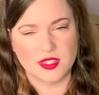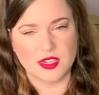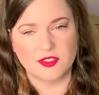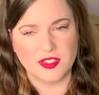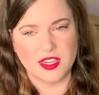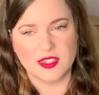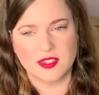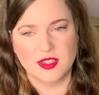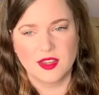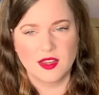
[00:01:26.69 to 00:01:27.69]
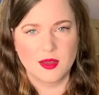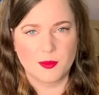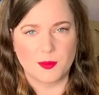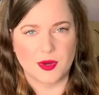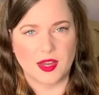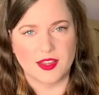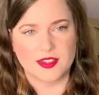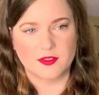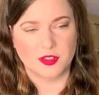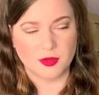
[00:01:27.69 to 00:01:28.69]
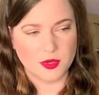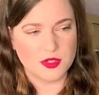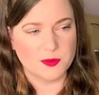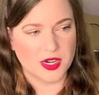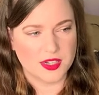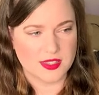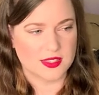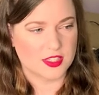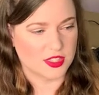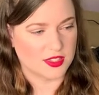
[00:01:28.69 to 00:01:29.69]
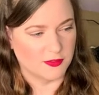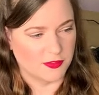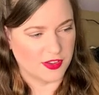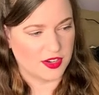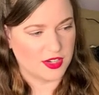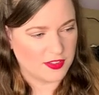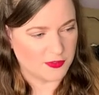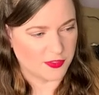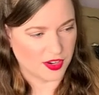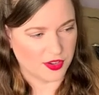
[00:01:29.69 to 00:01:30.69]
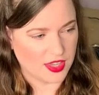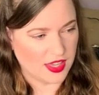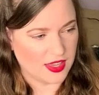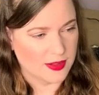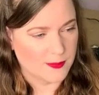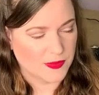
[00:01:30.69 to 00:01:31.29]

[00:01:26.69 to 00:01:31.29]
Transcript: stuff in it, but for the most part it's just very, very,